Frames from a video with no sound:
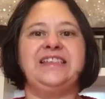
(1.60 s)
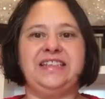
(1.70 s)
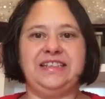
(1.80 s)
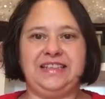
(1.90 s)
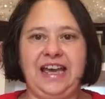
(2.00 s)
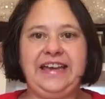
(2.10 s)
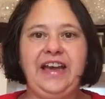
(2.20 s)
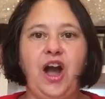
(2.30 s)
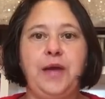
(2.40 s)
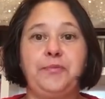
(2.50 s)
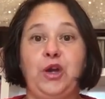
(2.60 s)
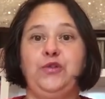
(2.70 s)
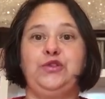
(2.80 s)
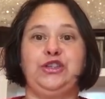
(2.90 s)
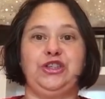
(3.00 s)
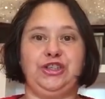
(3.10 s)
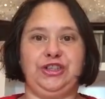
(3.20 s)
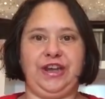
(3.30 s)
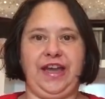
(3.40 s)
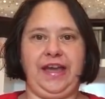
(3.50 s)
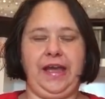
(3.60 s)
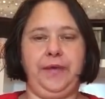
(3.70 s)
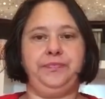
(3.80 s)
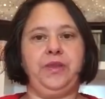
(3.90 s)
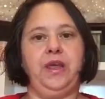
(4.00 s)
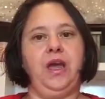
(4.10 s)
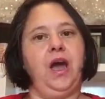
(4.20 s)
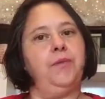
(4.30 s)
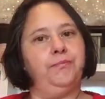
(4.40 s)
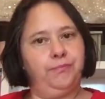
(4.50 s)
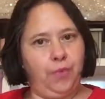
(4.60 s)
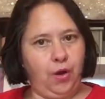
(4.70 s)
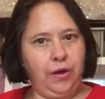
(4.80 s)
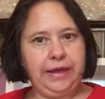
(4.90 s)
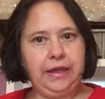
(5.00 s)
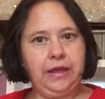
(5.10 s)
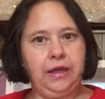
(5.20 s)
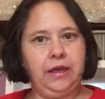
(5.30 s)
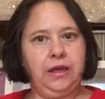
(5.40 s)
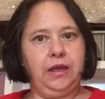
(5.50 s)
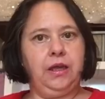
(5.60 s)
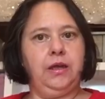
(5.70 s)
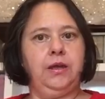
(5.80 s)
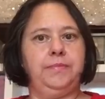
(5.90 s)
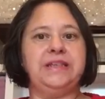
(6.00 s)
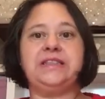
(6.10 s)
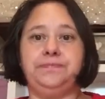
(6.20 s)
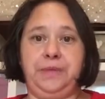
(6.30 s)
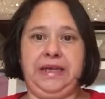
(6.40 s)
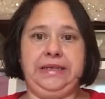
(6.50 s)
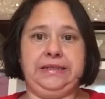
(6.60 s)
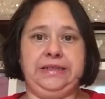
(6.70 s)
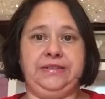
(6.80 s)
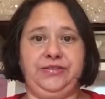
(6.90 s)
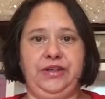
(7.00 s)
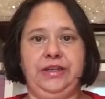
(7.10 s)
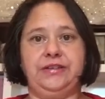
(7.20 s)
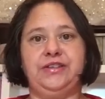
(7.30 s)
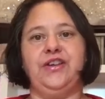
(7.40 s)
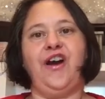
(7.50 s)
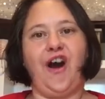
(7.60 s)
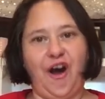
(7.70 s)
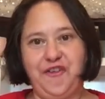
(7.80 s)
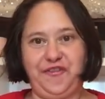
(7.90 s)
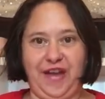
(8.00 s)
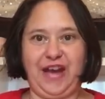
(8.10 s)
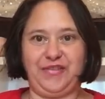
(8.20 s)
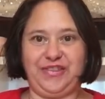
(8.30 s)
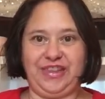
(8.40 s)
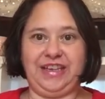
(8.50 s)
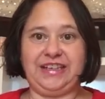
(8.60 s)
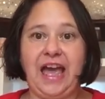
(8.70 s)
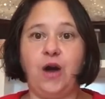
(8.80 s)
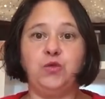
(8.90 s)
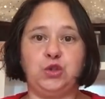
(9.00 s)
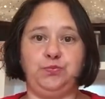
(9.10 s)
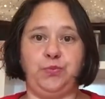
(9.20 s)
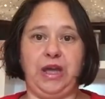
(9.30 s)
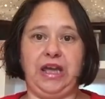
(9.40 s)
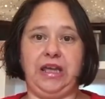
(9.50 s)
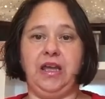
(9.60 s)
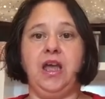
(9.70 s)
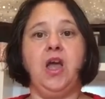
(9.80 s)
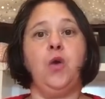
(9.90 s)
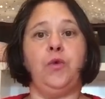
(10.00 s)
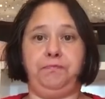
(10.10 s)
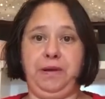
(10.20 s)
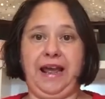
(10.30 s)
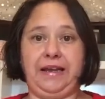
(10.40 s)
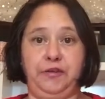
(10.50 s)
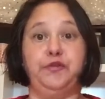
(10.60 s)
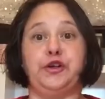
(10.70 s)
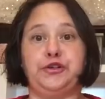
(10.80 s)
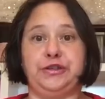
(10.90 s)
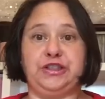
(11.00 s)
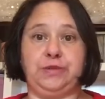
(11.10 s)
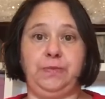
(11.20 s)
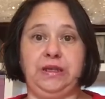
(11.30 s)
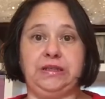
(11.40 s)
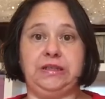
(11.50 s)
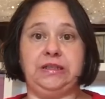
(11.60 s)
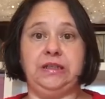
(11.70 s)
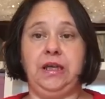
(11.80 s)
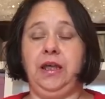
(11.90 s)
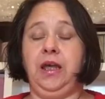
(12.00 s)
Today I'm going to share my bits and pieces that I found that helps me with planning for Christmas.